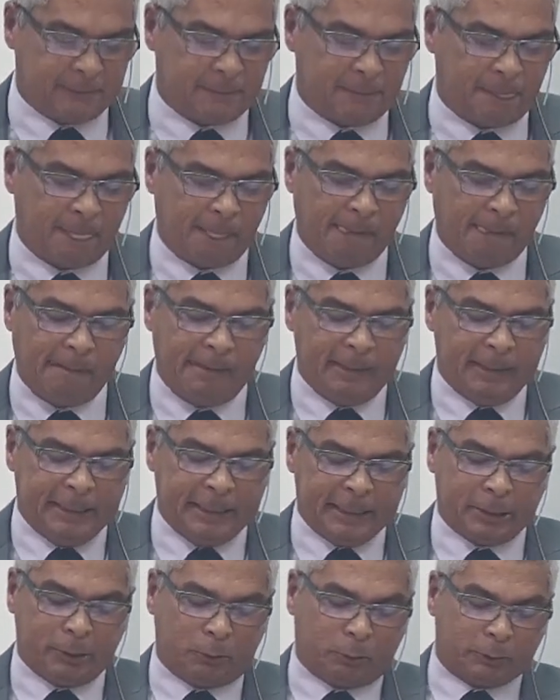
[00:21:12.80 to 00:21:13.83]
our
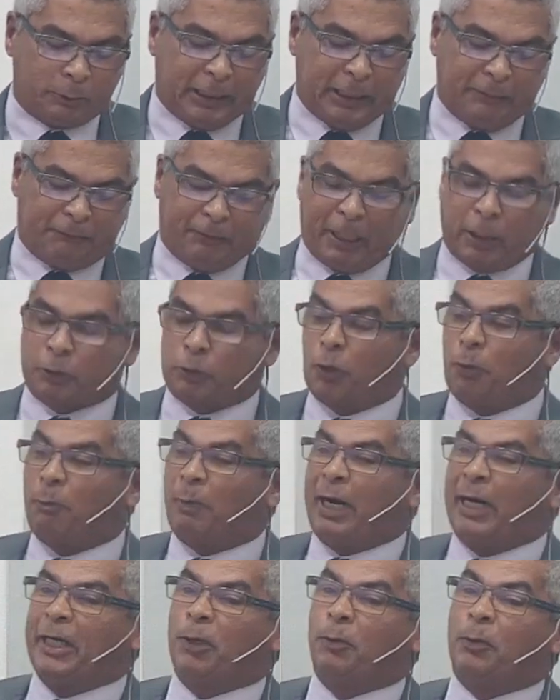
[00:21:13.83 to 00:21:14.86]
lives.
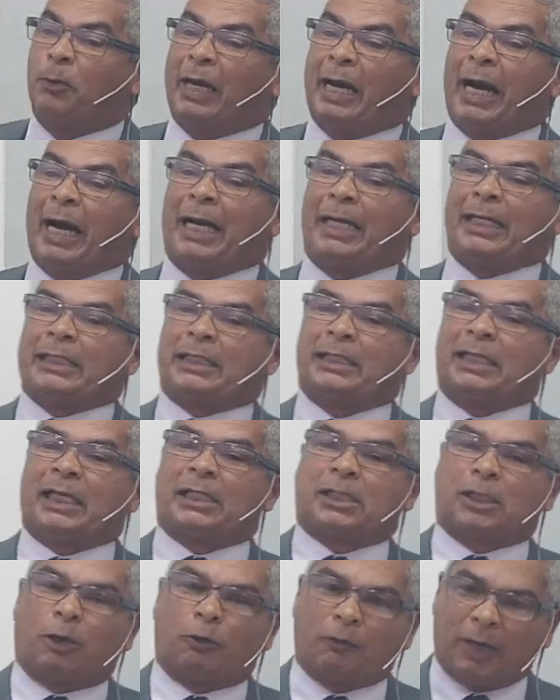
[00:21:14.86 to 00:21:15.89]
So then when he
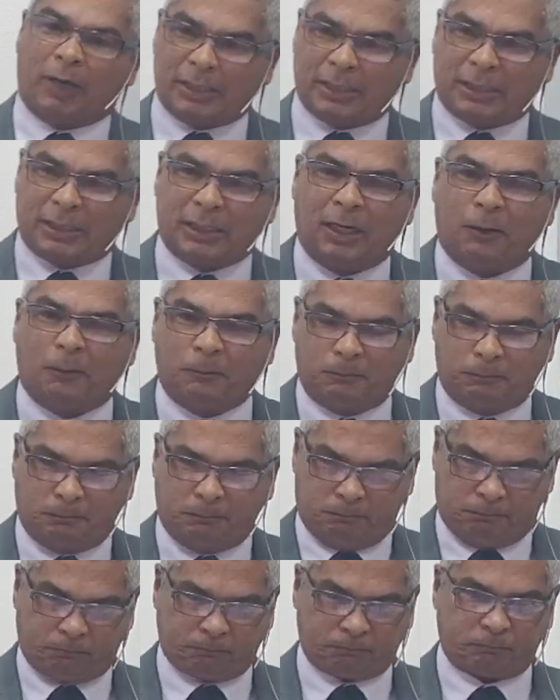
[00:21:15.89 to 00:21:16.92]
says,
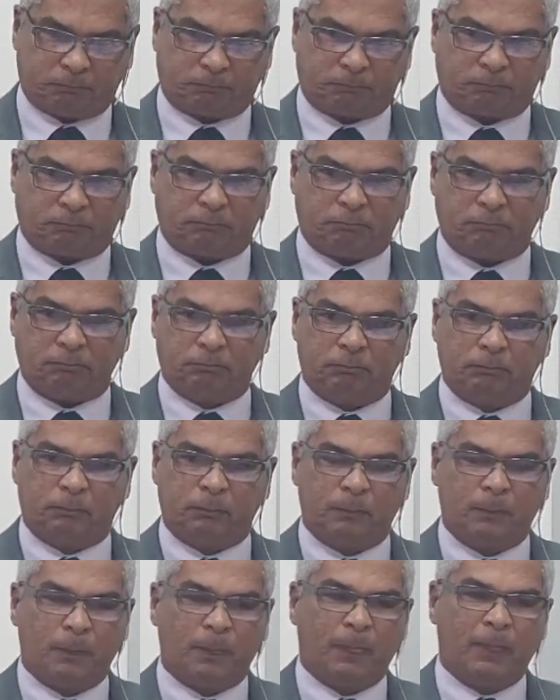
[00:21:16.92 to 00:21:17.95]
we'll take up
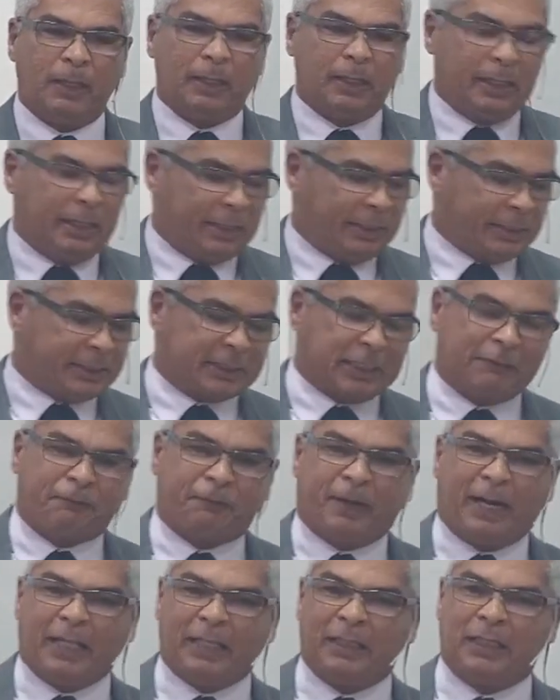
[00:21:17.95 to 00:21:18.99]
the cup of
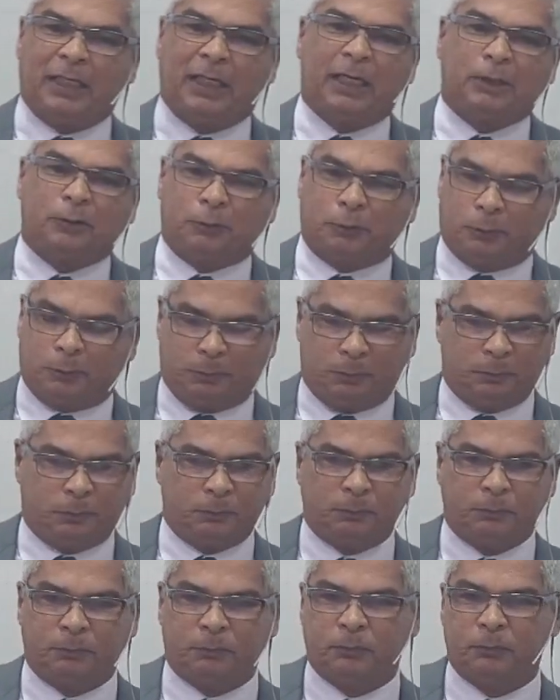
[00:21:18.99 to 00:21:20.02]
salvation,
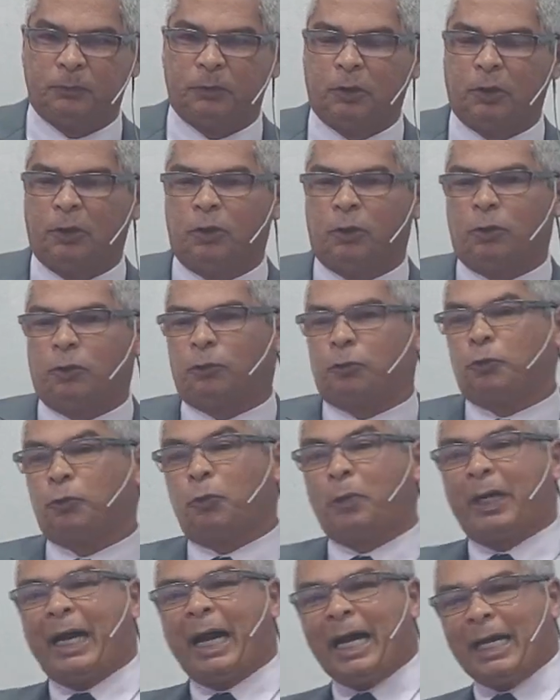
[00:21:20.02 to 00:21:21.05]

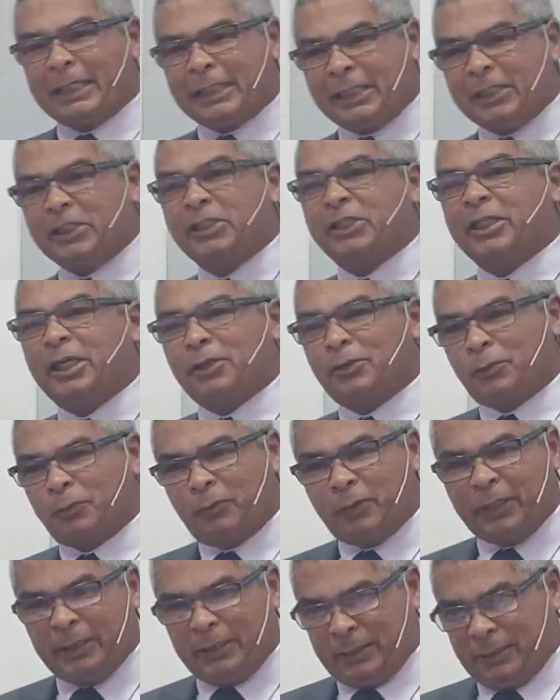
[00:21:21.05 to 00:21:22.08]
he's speaking
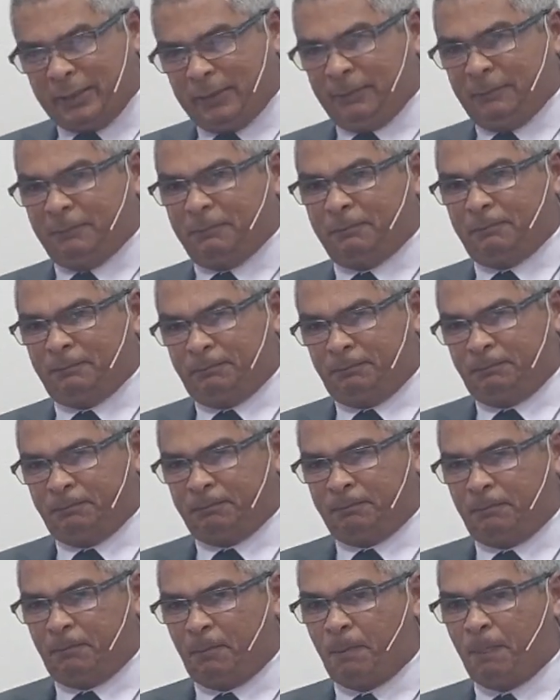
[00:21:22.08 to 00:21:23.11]
about the cup of
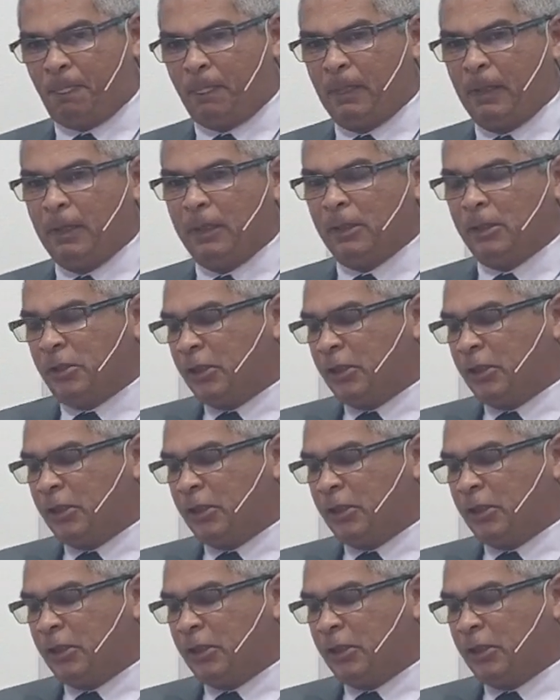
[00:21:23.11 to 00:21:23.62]
Jesus.